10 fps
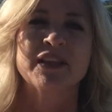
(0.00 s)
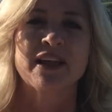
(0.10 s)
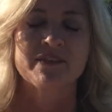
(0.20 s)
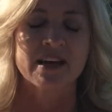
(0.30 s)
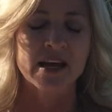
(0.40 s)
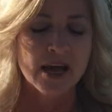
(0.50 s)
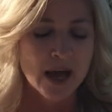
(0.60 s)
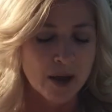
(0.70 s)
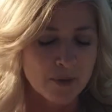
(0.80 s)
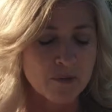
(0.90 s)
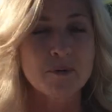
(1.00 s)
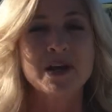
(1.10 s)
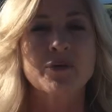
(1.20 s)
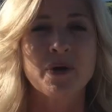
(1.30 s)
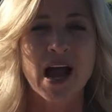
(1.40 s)
We love it. But when
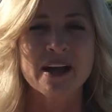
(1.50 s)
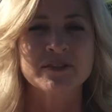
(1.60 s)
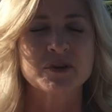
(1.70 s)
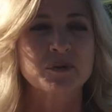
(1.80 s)
we arrived,